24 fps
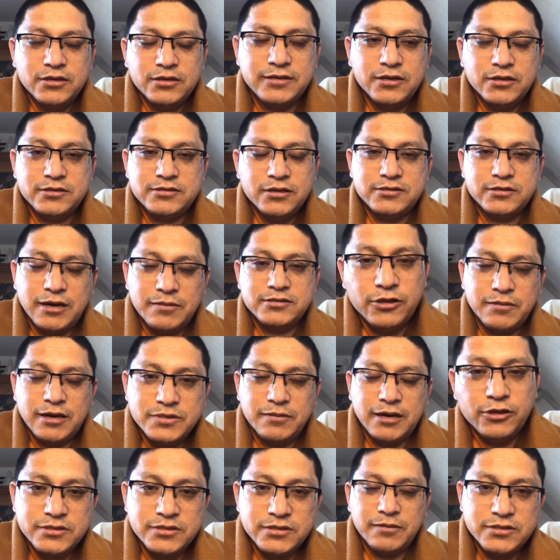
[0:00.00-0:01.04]
the
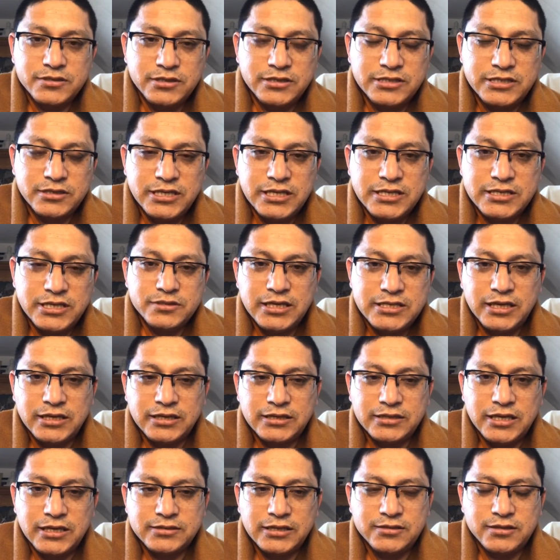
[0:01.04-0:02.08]
dhammas, the
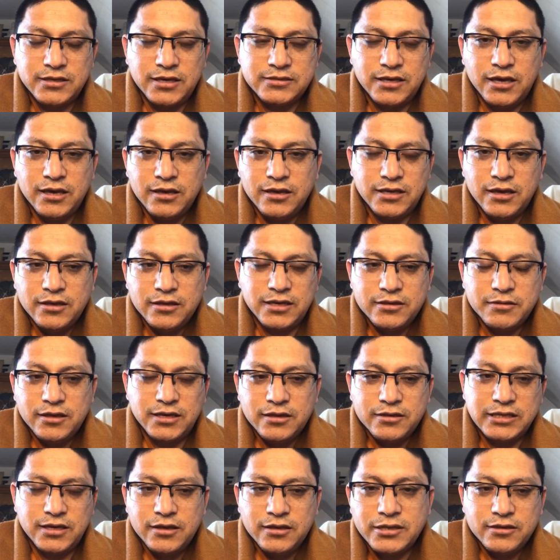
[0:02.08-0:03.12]
teachings, the, the
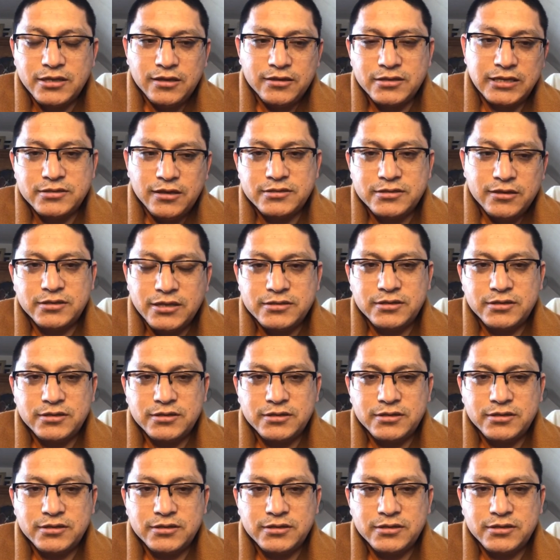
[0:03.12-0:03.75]
methods,